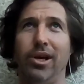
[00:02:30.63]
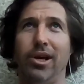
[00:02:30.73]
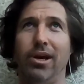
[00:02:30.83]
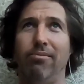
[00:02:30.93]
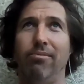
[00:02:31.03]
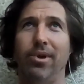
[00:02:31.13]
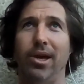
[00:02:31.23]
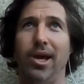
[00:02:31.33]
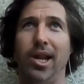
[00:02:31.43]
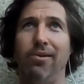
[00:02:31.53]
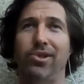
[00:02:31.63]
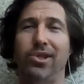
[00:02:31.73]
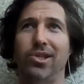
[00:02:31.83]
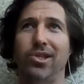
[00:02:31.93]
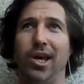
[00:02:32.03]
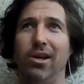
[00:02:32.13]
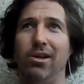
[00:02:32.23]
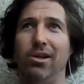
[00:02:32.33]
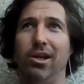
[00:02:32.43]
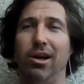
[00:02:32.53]
Um, and ever since
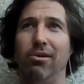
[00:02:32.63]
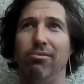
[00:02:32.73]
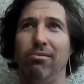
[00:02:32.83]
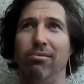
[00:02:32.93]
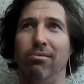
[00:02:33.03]
then, you know,